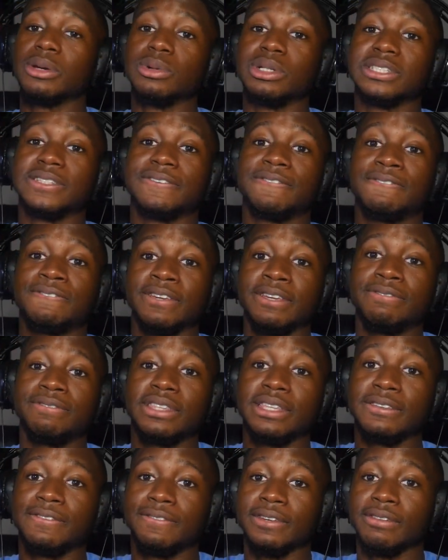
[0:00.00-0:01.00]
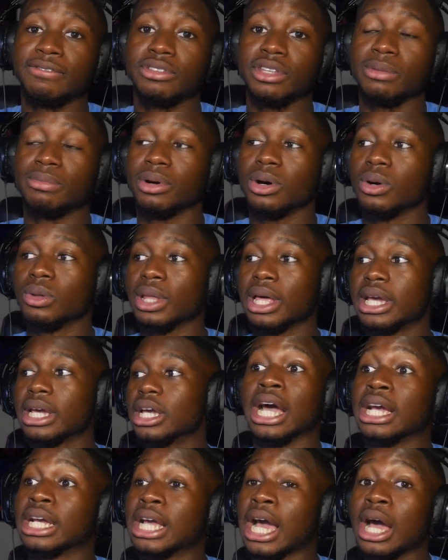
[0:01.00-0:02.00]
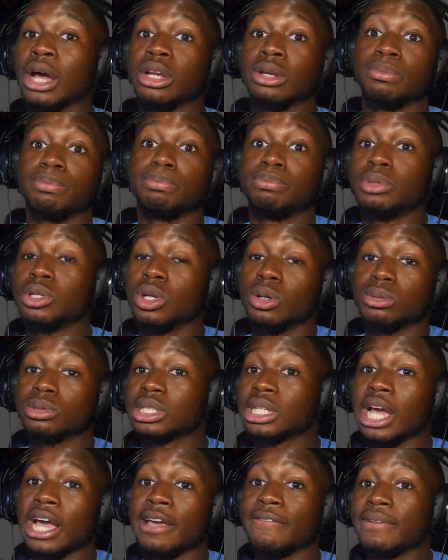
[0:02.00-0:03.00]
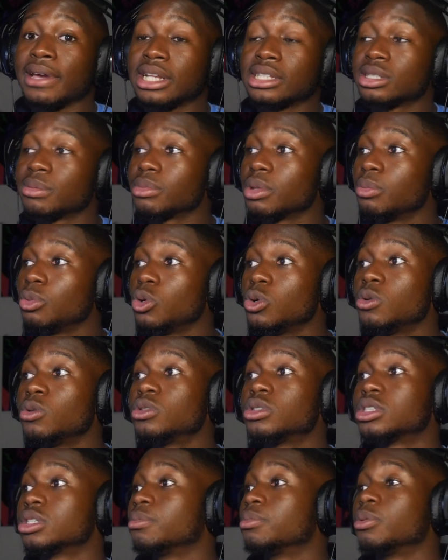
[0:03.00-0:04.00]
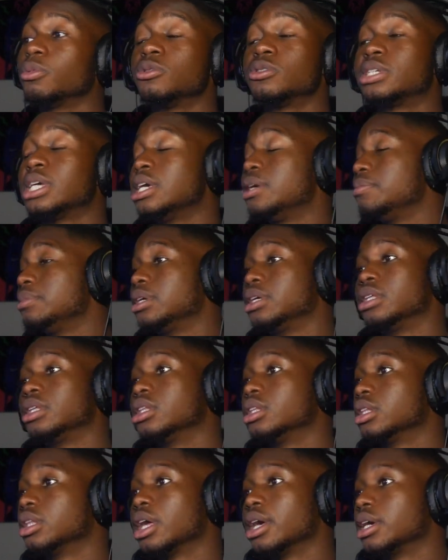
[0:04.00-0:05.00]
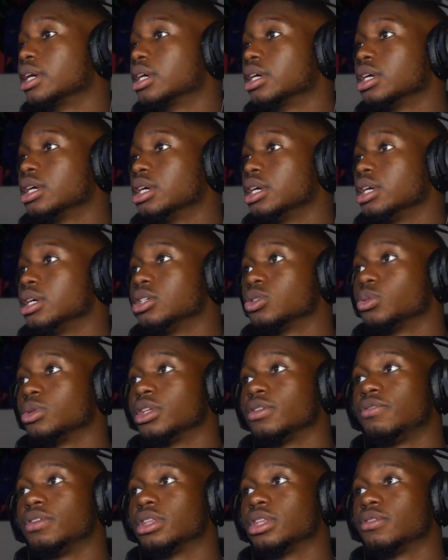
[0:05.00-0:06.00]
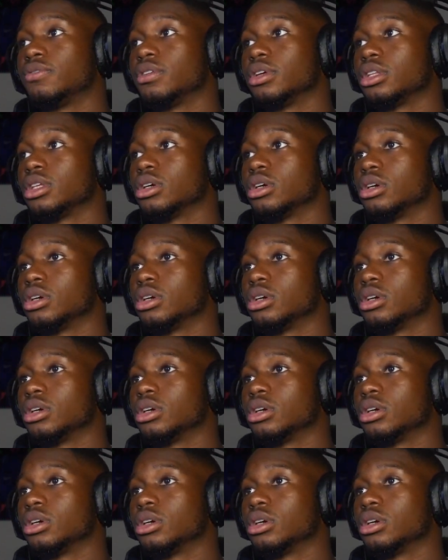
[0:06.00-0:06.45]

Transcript: It was 50-50, bro. Like I got, you know what I'm saying? I evaded some of the moves, some of the moves hit me. Like it's really 50-50,